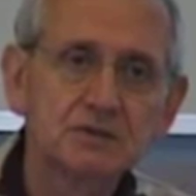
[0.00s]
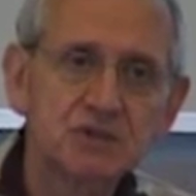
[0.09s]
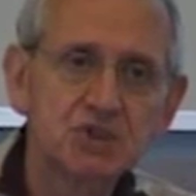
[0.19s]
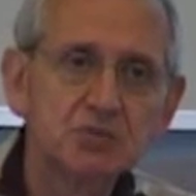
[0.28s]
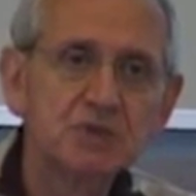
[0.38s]

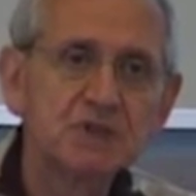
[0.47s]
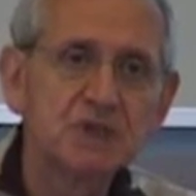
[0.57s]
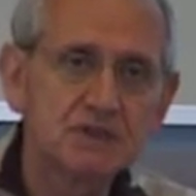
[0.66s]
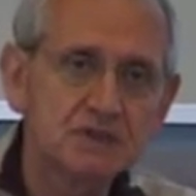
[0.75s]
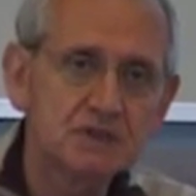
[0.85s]

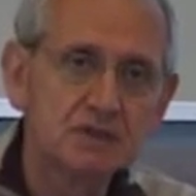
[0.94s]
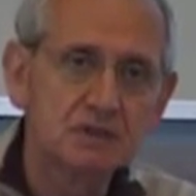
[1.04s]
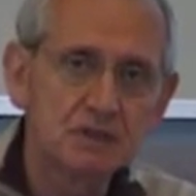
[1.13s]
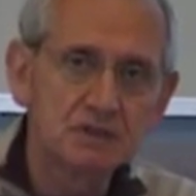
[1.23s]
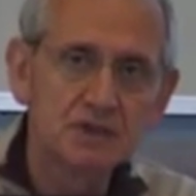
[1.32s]
GPs.
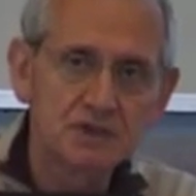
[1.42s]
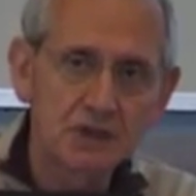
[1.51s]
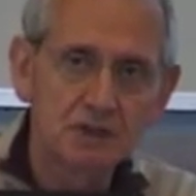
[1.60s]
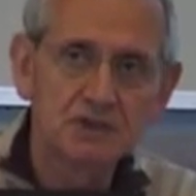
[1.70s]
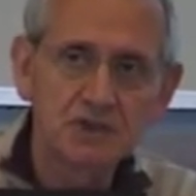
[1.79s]
These
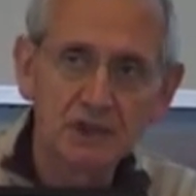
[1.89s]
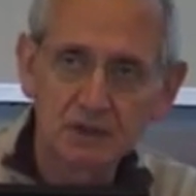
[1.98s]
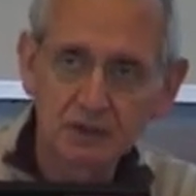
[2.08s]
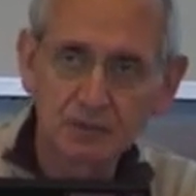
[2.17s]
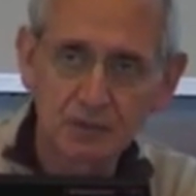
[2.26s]
are the
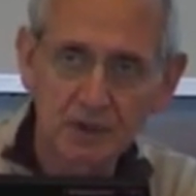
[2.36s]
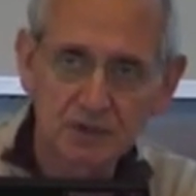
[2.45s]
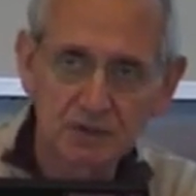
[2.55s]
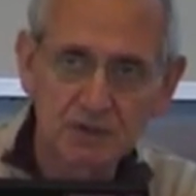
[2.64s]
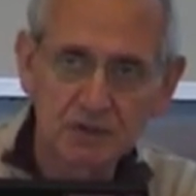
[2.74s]
general
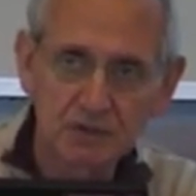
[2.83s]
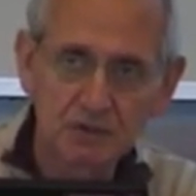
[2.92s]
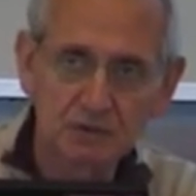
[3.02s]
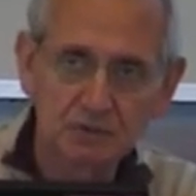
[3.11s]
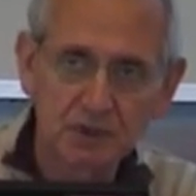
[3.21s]

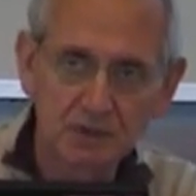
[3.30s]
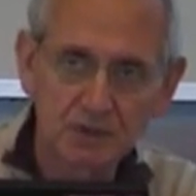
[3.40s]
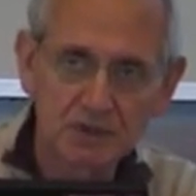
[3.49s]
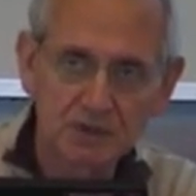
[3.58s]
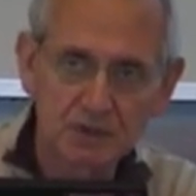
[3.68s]

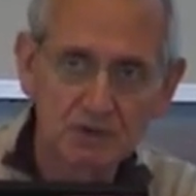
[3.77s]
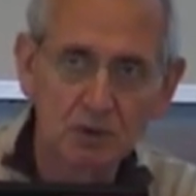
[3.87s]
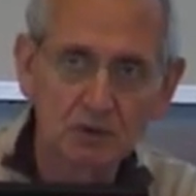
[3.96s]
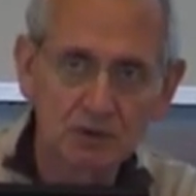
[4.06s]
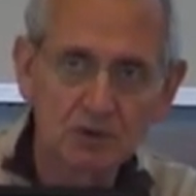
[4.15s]
practitioners,
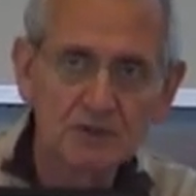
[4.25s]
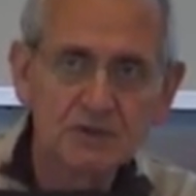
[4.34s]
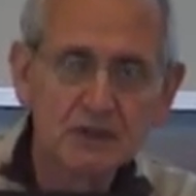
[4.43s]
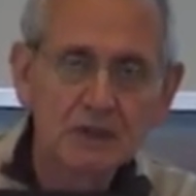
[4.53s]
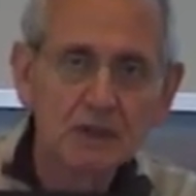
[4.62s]

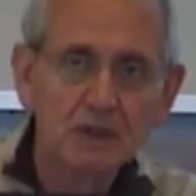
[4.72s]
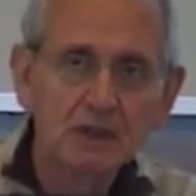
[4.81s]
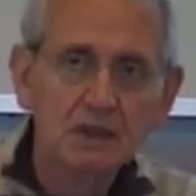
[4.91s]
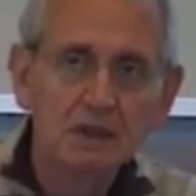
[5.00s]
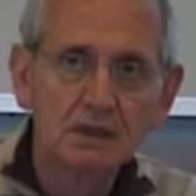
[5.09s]
doctors.
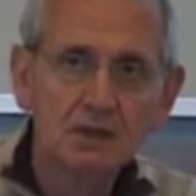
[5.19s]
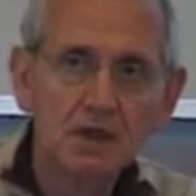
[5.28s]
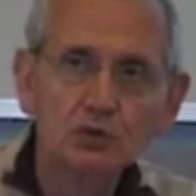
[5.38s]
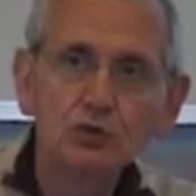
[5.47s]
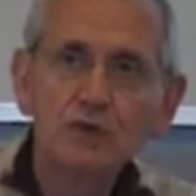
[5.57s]

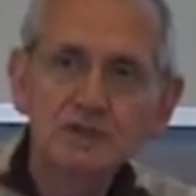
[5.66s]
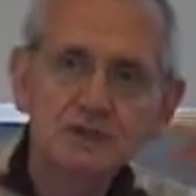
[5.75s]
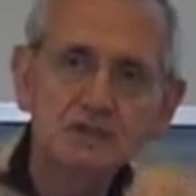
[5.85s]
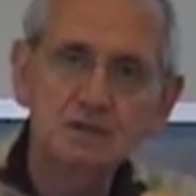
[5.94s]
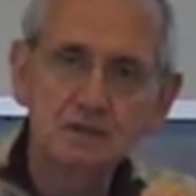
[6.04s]
They do not
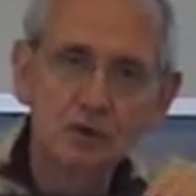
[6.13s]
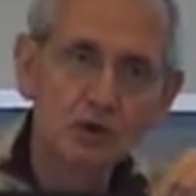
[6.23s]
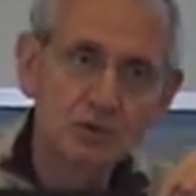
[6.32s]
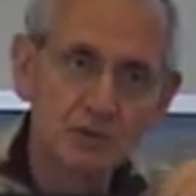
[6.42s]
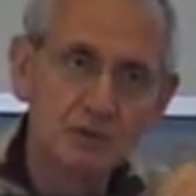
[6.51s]
sit in the
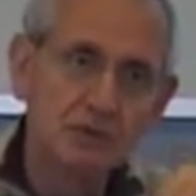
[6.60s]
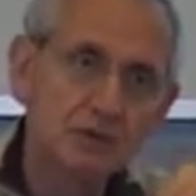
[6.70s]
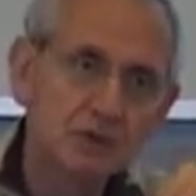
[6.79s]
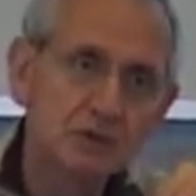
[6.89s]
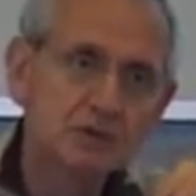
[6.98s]

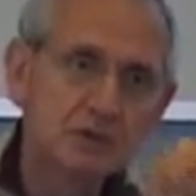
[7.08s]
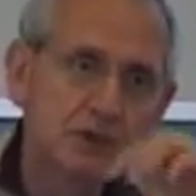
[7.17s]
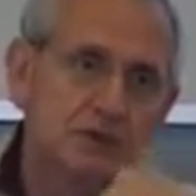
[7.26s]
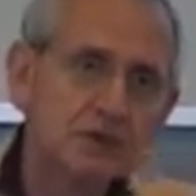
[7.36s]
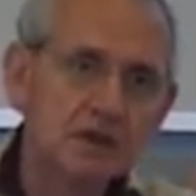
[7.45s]
hospital.
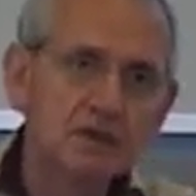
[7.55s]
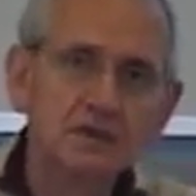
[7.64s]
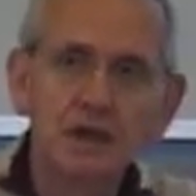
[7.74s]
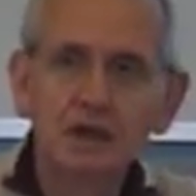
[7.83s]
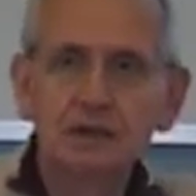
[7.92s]

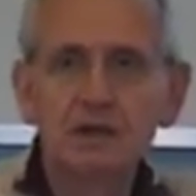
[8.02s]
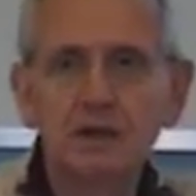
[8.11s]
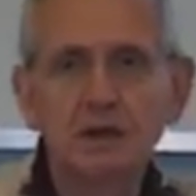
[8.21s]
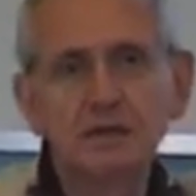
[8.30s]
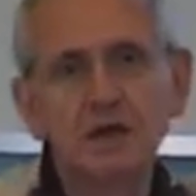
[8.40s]

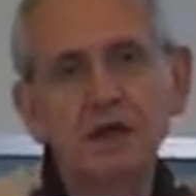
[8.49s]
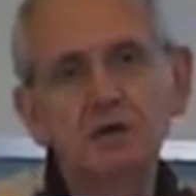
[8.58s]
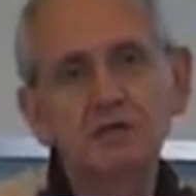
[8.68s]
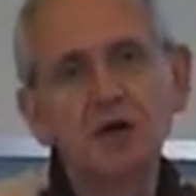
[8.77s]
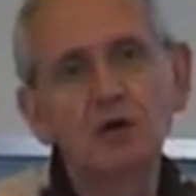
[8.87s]
They
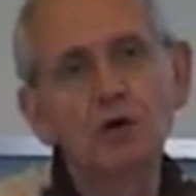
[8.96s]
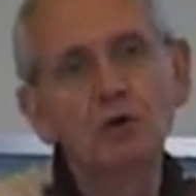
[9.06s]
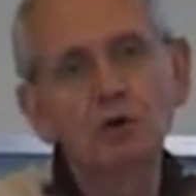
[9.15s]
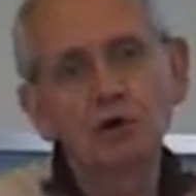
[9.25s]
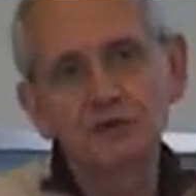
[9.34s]
have their
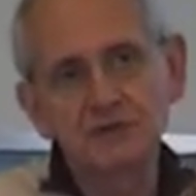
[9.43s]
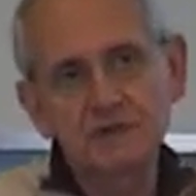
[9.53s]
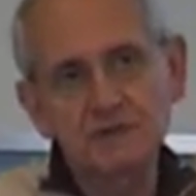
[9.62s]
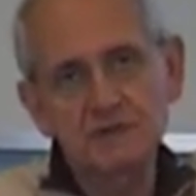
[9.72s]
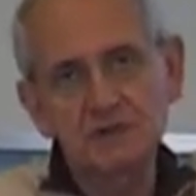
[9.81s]
own
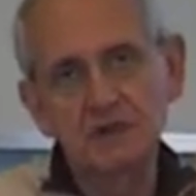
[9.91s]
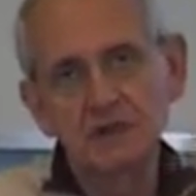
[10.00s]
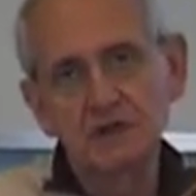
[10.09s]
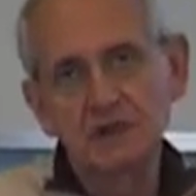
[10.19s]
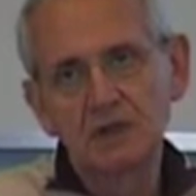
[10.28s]
offices
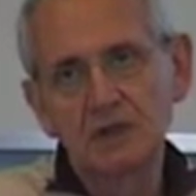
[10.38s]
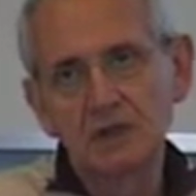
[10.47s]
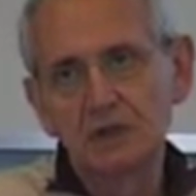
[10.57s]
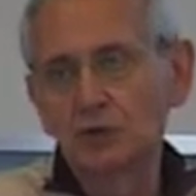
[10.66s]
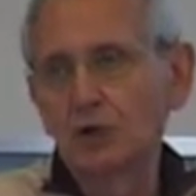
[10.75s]

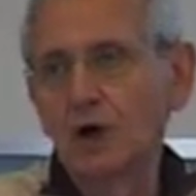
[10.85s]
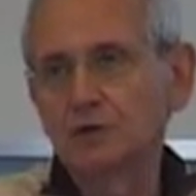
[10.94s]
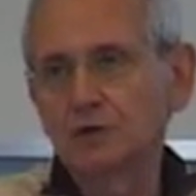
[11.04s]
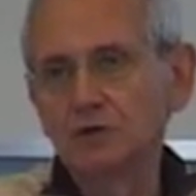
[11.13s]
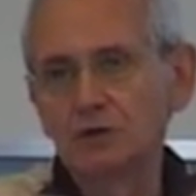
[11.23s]

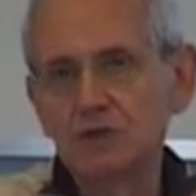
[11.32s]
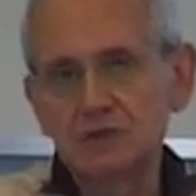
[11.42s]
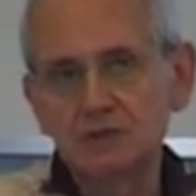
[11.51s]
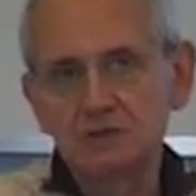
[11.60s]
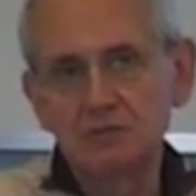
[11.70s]
throughout the
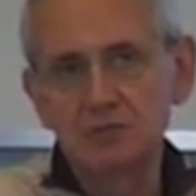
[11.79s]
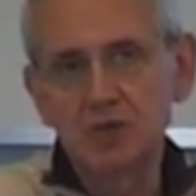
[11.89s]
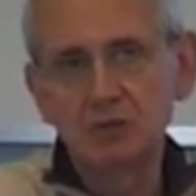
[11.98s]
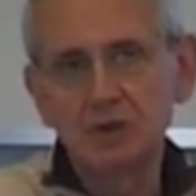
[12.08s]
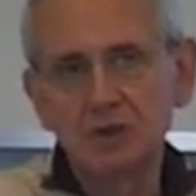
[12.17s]
region,
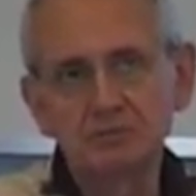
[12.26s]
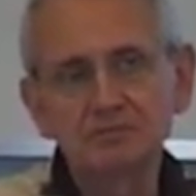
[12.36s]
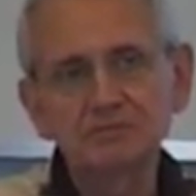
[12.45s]
maybe